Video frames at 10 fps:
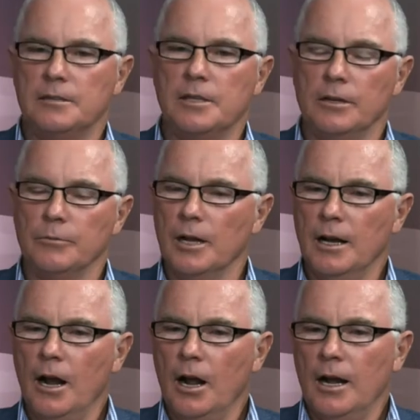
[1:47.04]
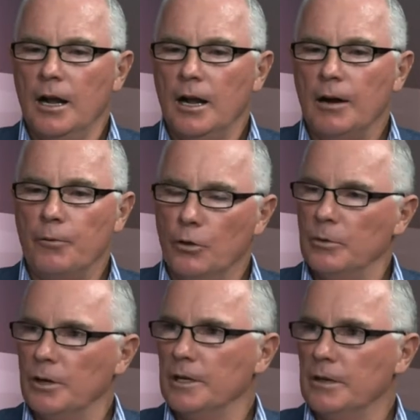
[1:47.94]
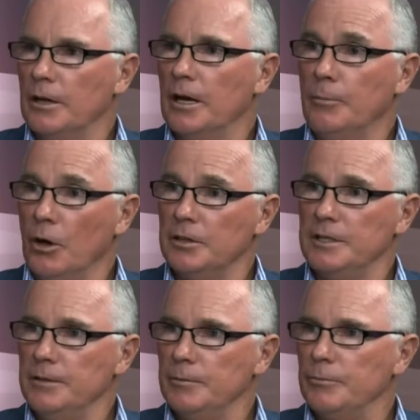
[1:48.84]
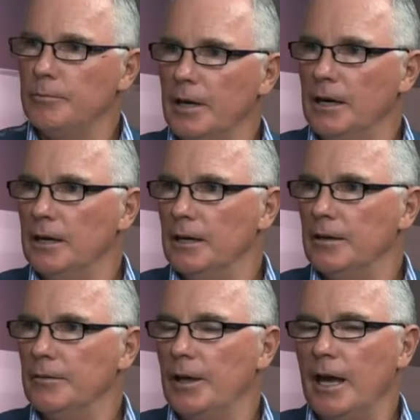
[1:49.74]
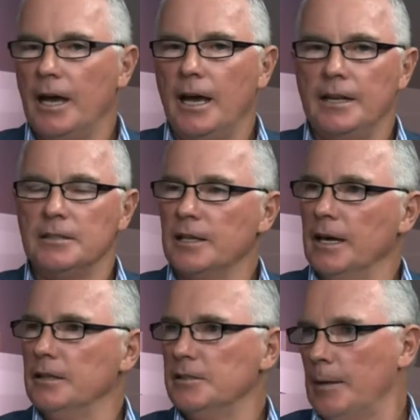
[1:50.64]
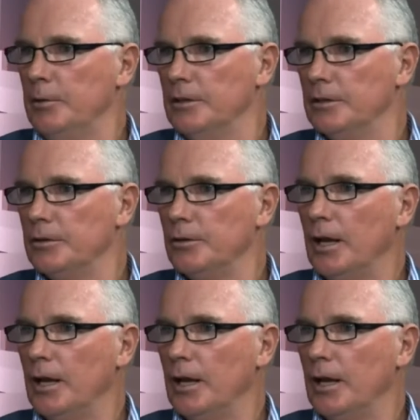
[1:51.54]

So a formal, an apology and saying this happened